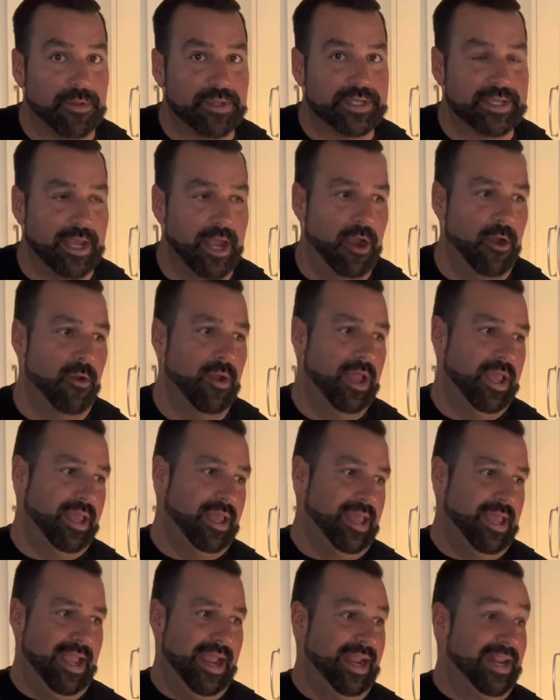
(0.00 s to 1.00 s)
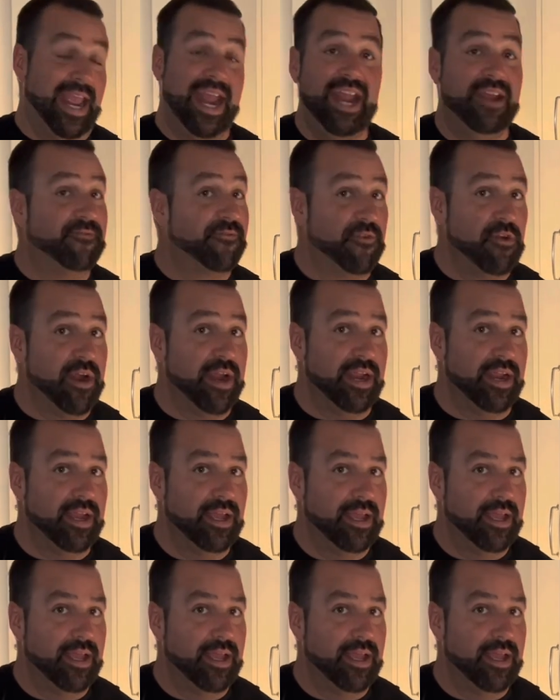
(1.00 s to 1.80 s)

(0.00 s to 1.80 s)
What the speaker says: So, and they ain't free,